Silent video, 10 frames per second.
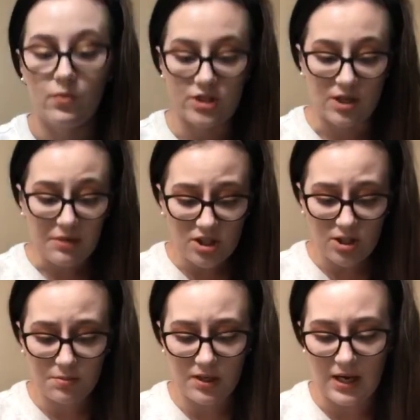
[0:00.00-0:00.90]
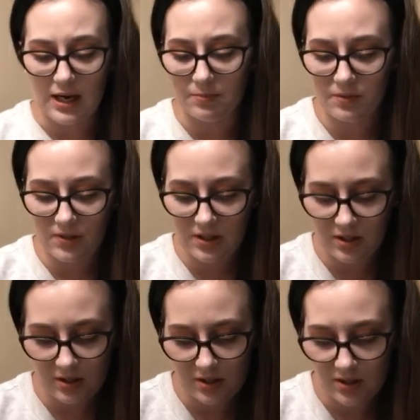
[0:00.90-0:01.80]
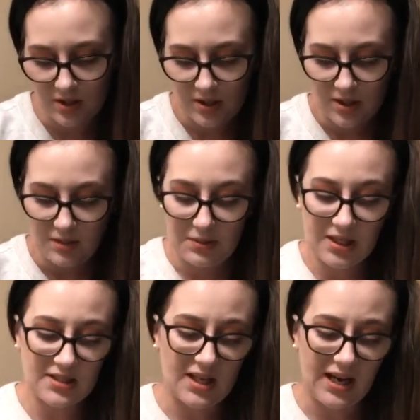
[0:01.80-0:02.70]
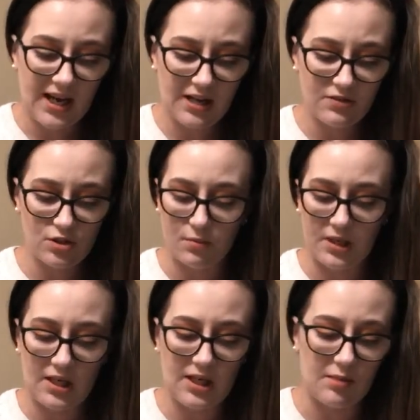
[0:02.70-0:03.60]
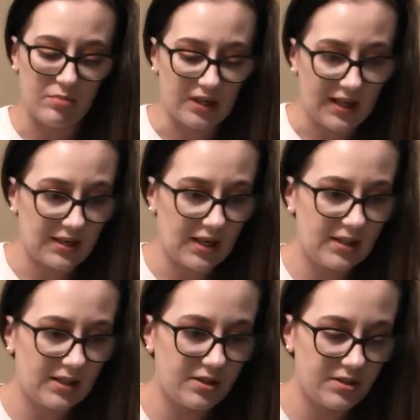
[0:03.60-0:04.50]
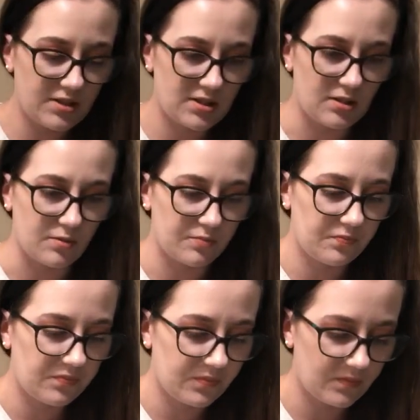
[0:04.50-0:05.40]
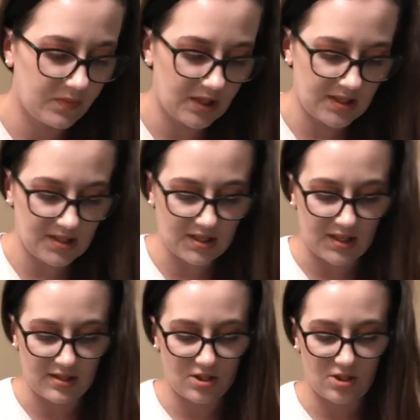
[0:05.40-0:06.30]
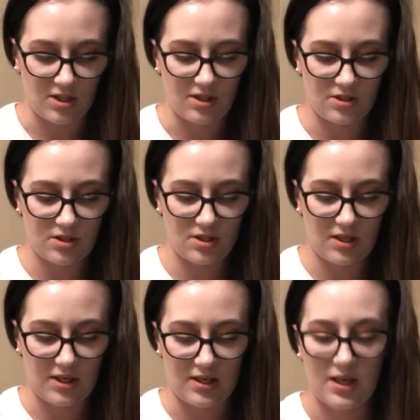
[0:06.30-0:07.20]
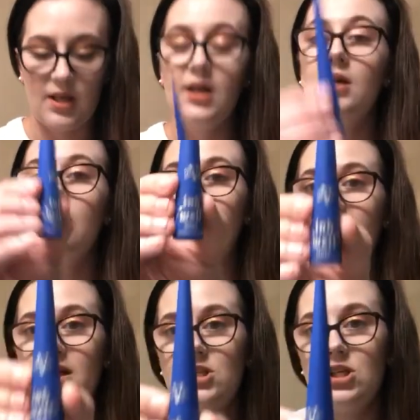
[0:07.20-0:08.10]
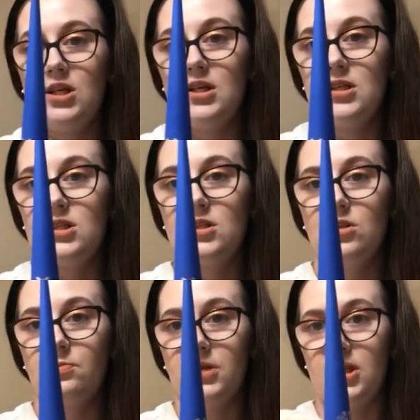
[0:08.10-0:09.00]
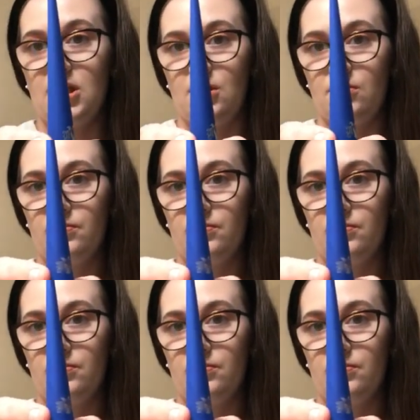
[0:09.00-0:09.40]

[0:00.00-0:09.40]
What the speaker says: which I'm actually pretty happy with because I have so many black eyeliners, so this is a nice change. And packaging is super cute.